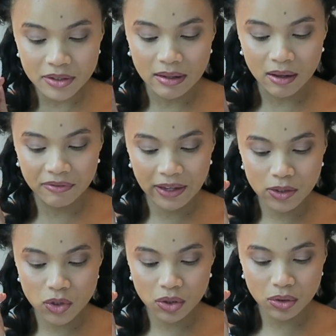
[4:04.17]
to delve
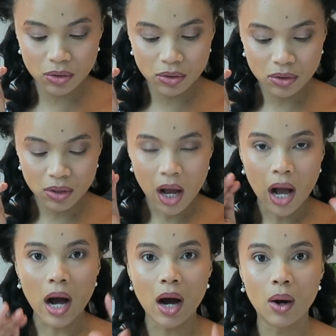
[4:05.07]
into
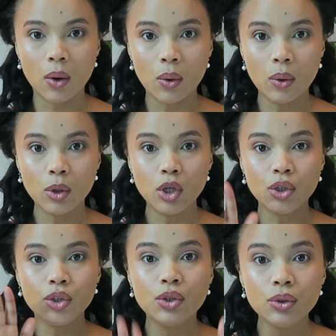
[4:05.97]
how
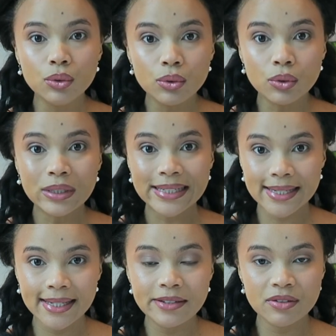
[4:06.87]
you
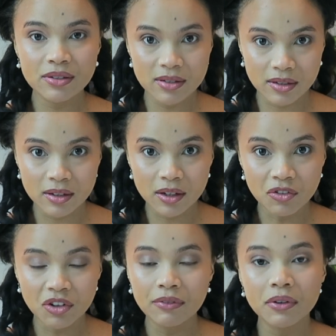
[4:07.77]
need to
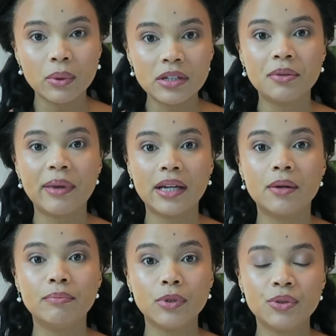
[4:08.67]
search if you want to make
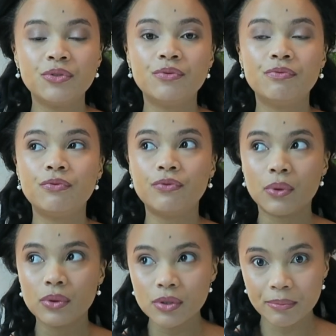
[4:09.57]
a move
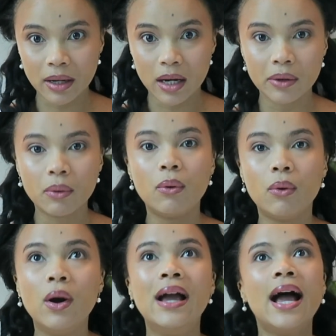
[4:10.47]
for Dubai,
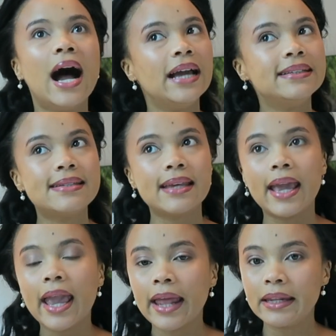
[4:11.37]
or I'd
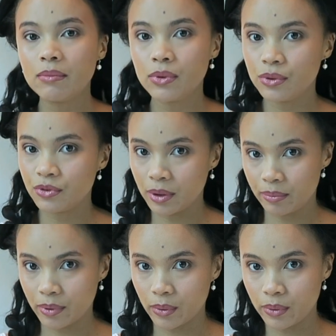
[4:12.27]
say any move
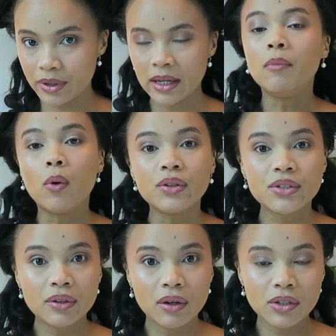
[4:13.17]
abroad. I'm
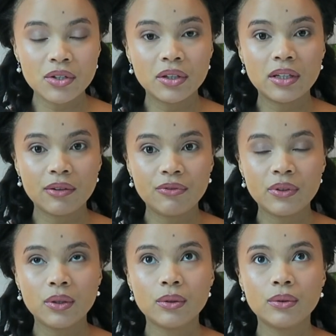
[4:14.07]
also going to give
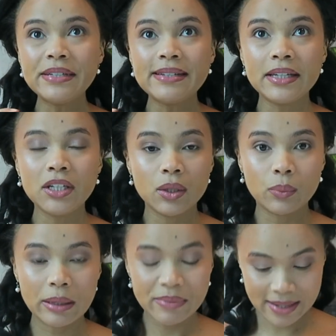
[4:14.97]
you particular
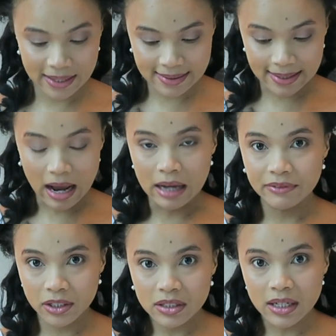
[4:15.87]
websites that I've
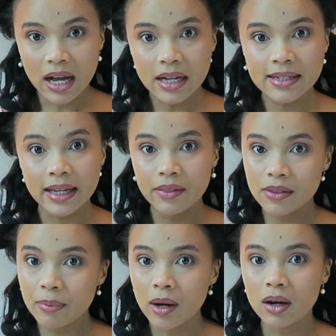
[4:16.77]
looked at in
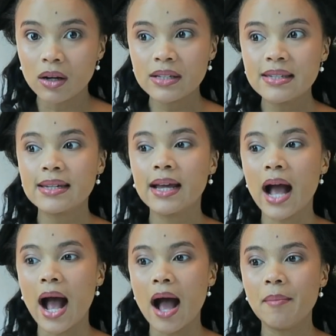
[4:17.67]
the past
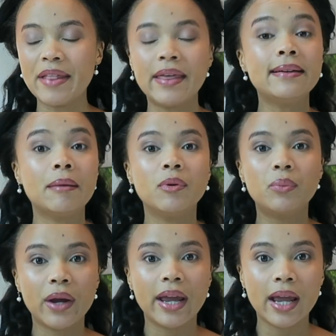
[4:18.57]
and that I'm
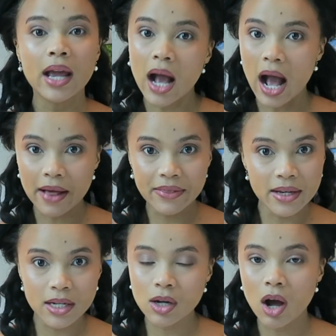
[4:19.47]
aware
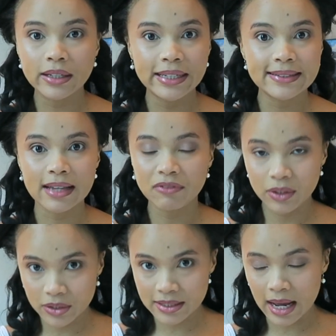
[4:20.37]
other colleagues have
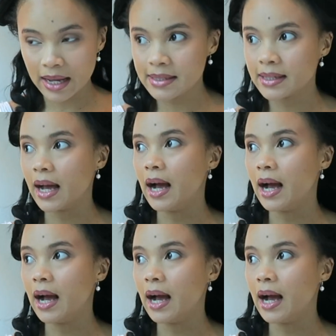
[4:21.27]
looked at.